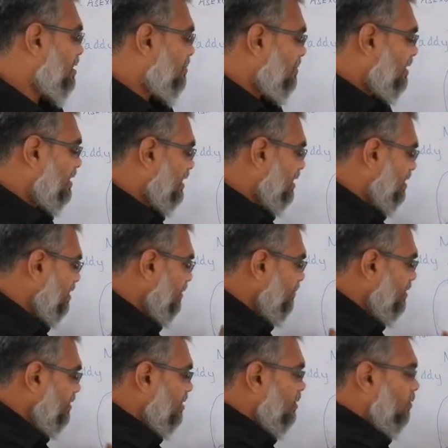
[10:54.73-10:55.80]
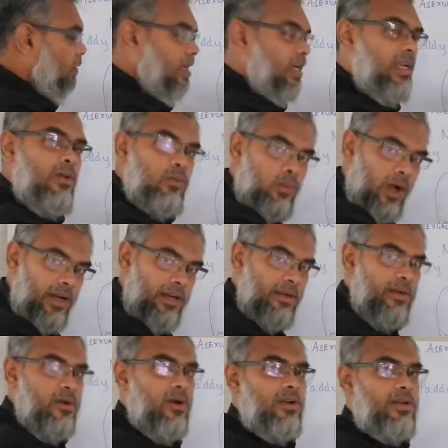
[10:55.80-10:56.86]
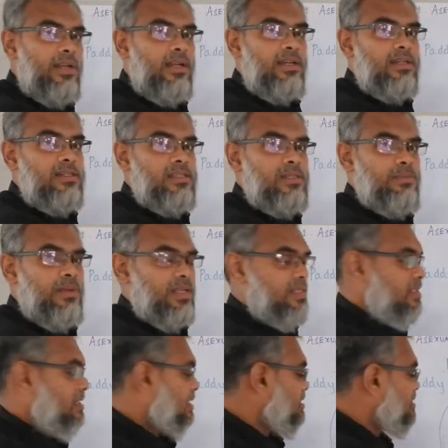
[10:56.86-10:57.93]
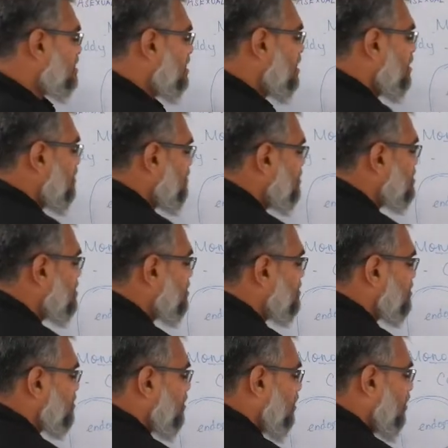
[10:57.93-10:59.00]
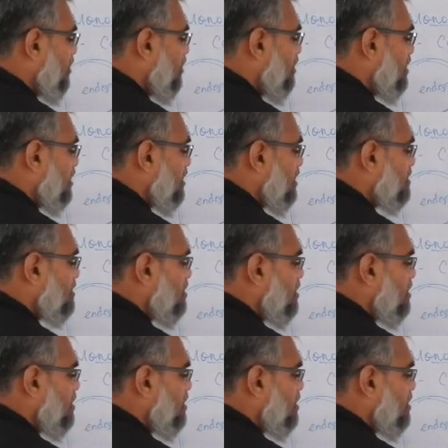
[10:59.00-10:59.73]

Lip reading: but here only one cotyledon is present, which is called as